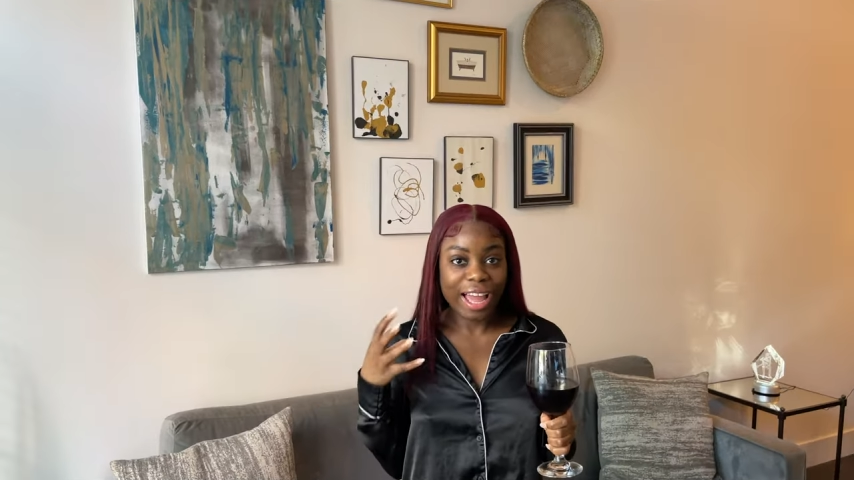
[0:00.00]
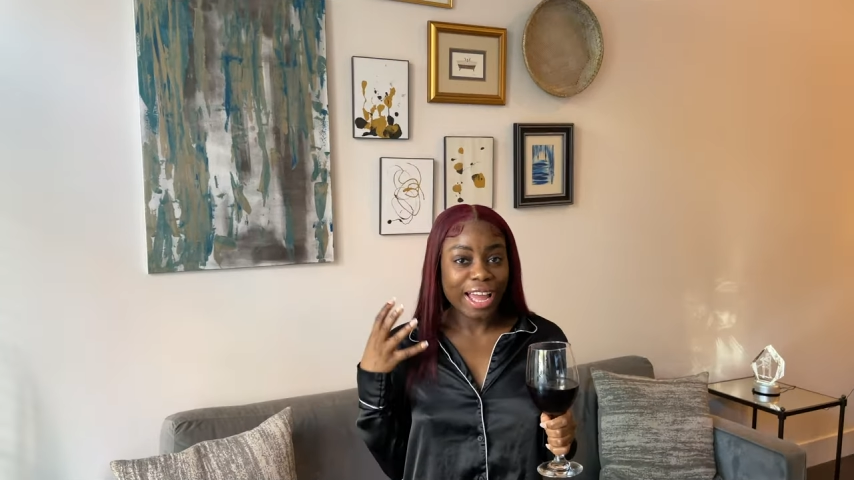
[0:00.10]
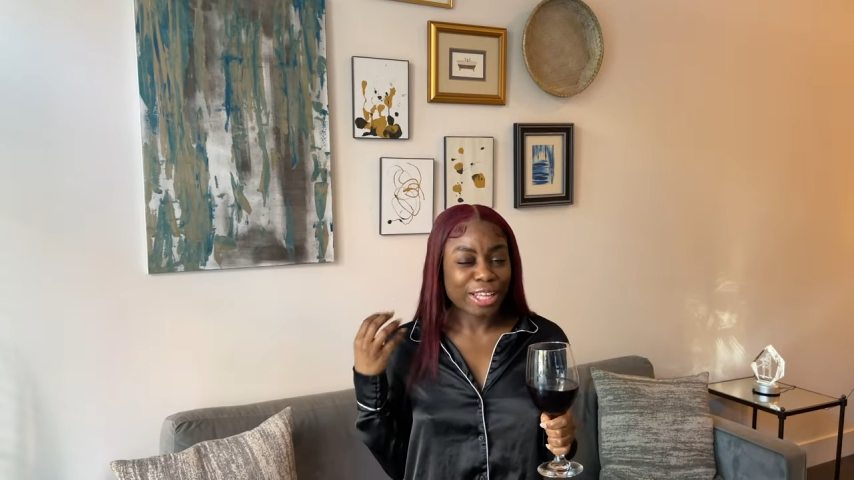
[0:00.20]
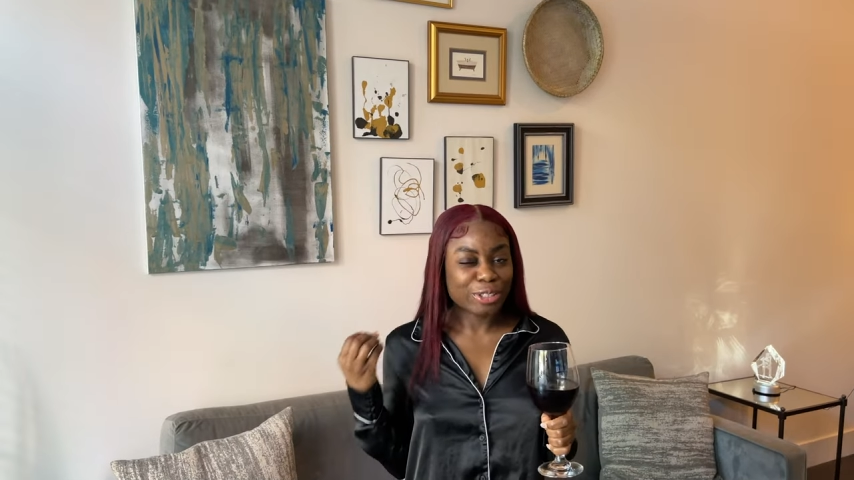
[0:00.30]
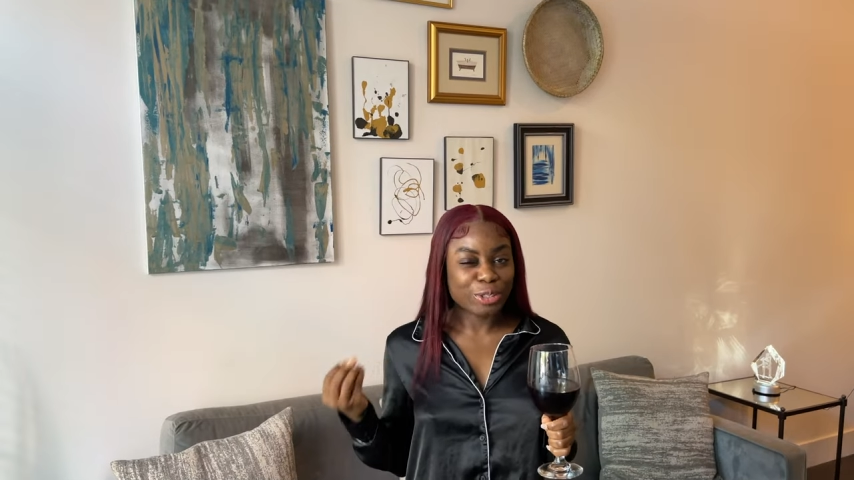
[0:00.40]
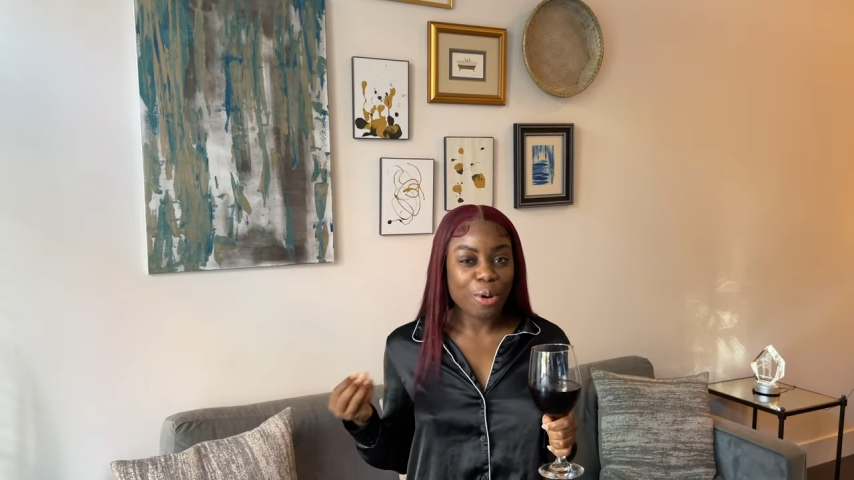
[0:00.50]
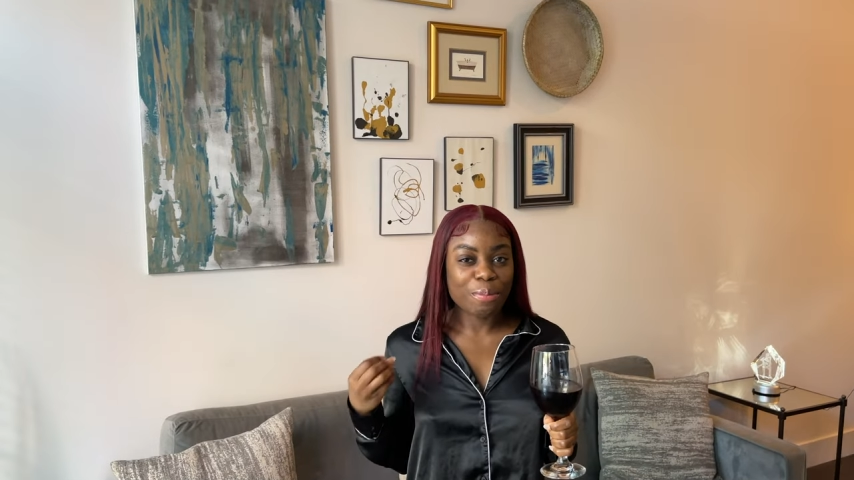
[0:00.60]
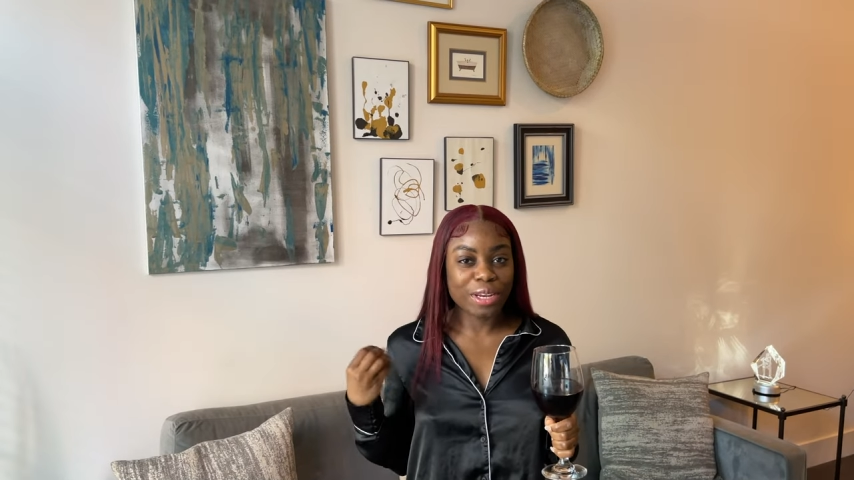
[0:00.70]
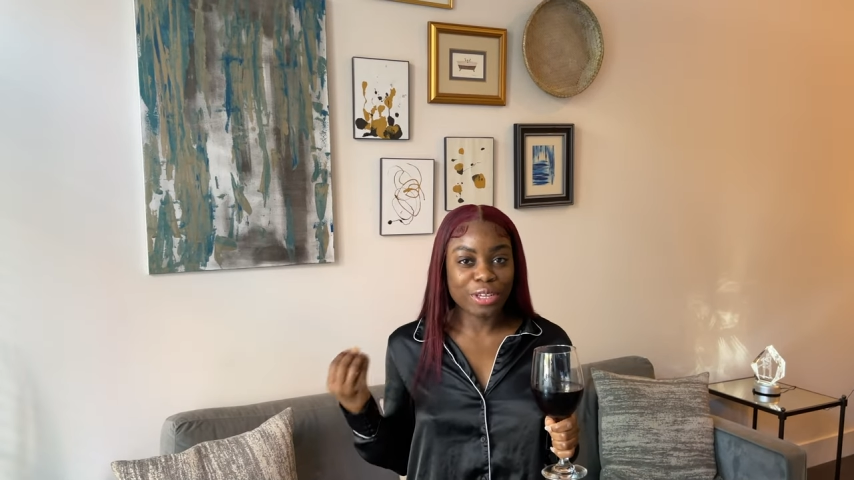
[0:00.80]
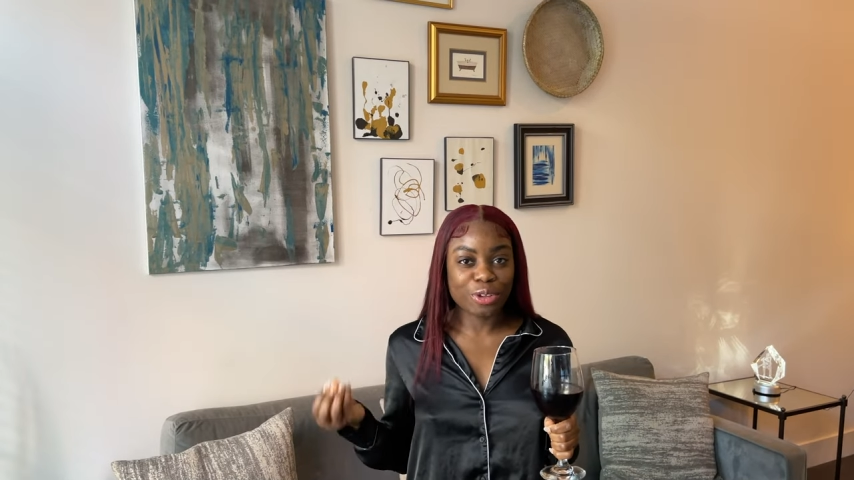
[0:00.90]
got so
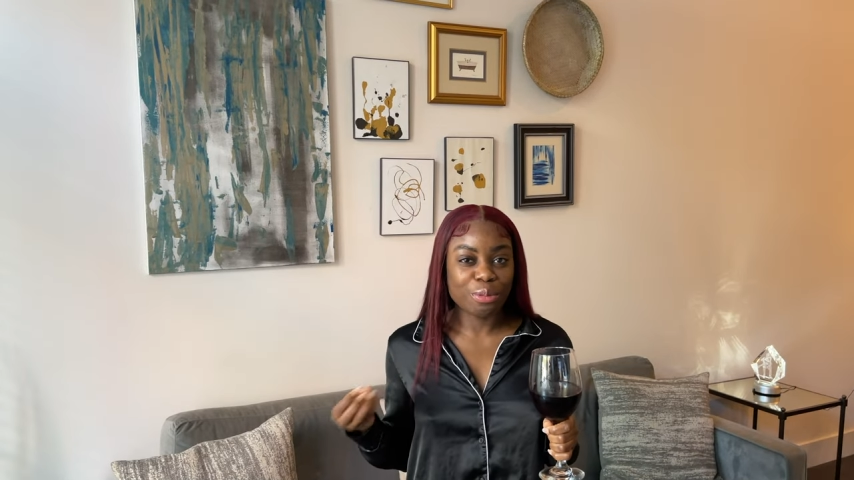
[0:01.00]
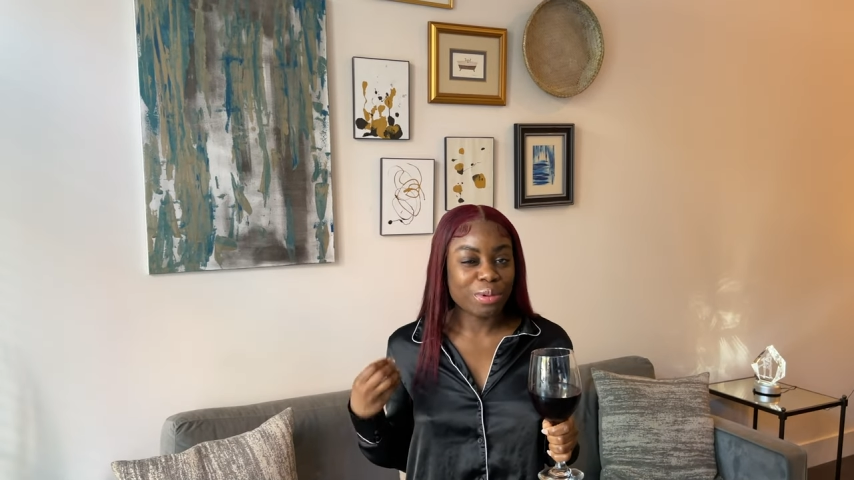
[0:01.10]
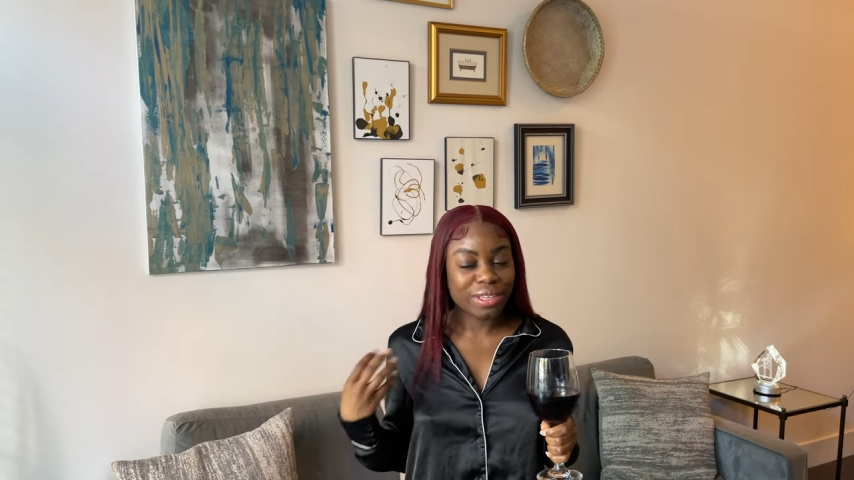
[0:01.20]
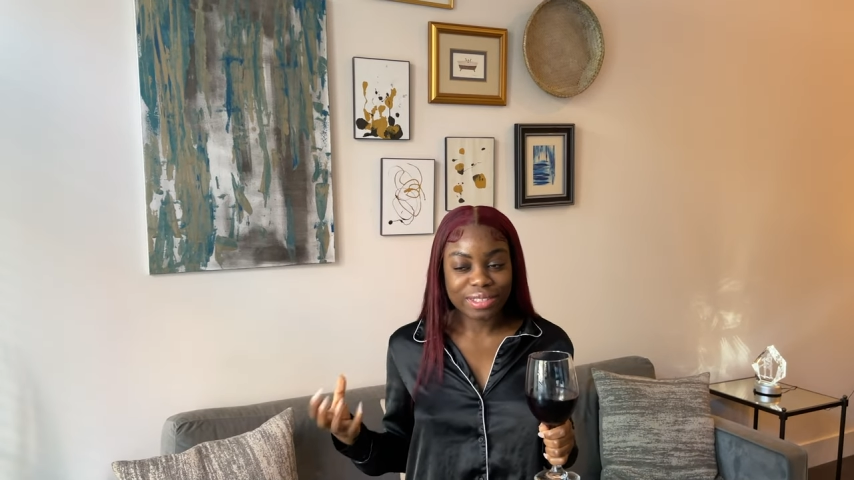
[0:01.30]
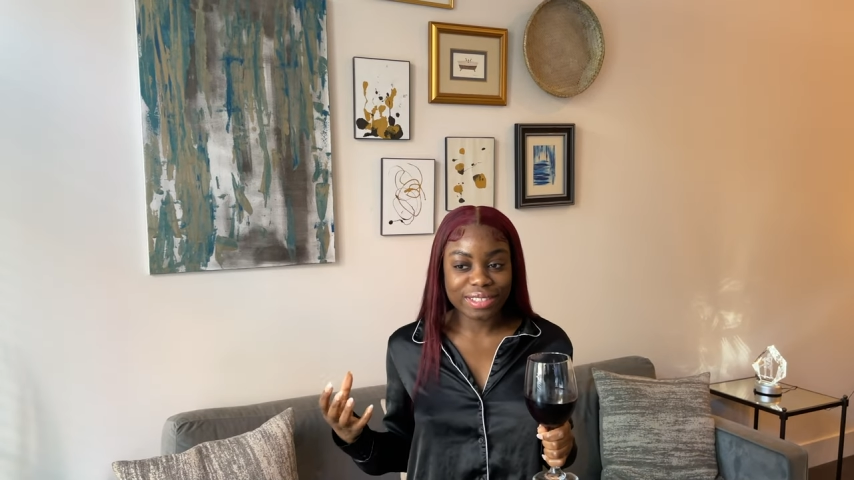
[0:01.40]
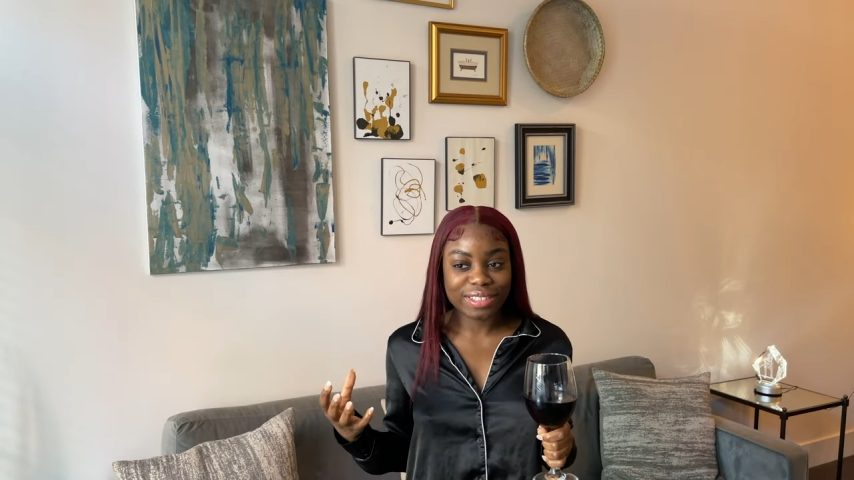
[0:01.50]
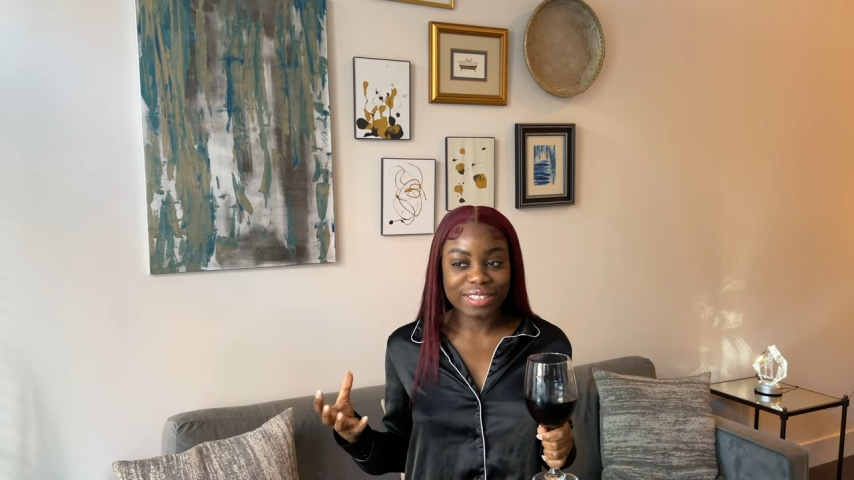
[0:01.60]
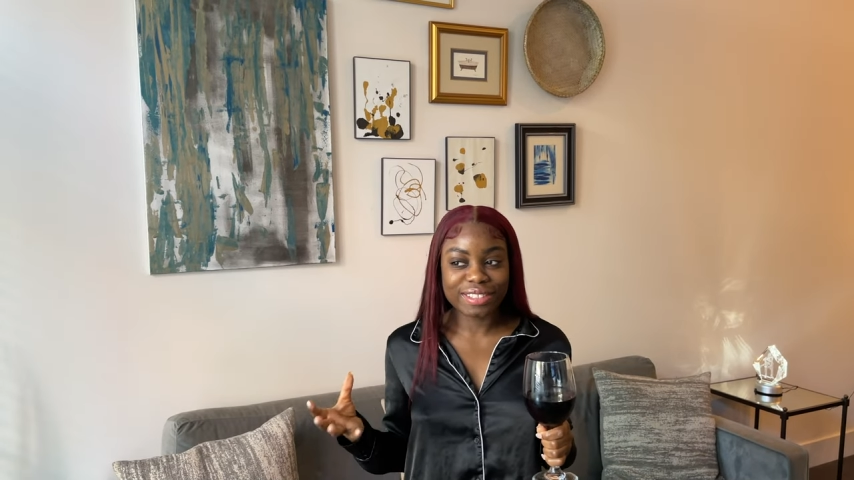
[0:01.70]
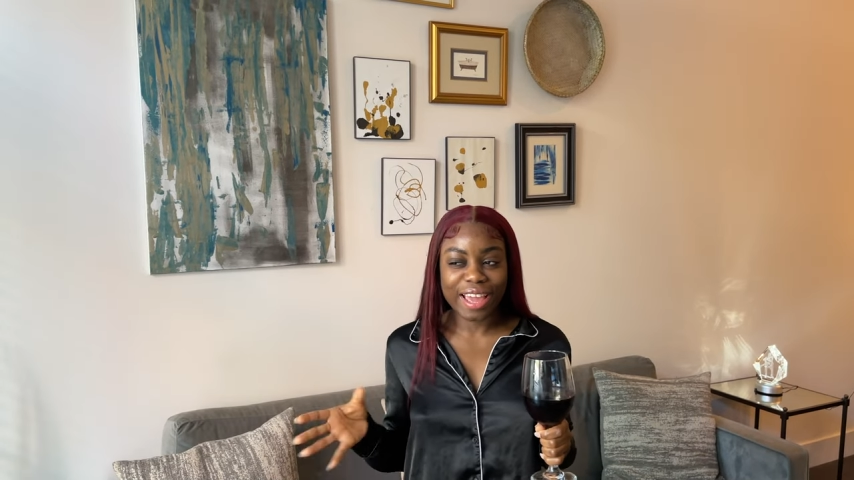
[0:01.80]
many cute pieces,